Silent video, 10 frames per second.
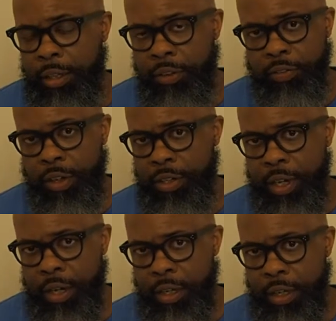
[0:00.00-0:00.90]
think Face
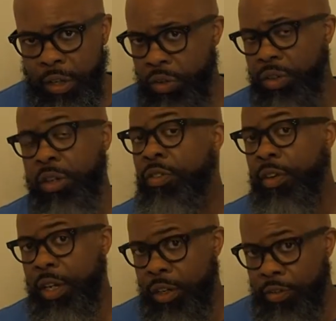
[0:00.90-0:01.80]
ID is
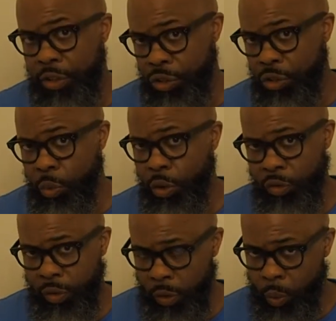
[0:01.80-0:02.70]
innovative and should
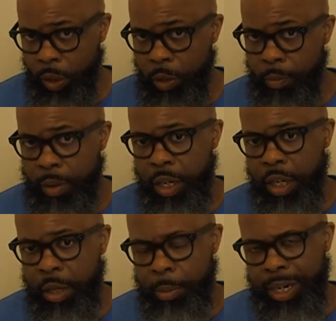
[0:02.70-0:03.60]
work very well,
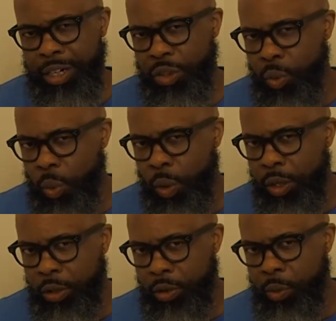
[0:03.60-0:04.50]
but I just
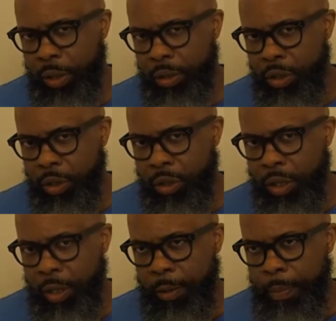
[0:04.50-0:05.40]
wonder whether
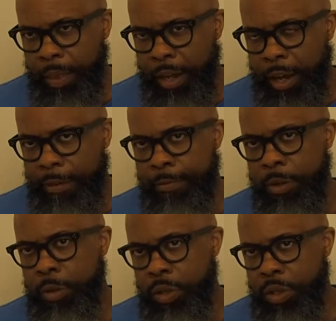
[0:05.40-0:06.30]
the
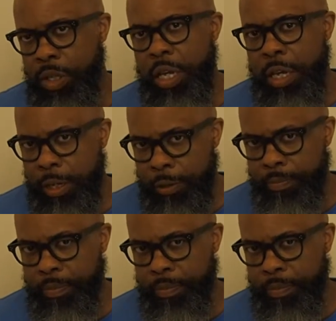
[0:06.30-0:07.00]
iPhone X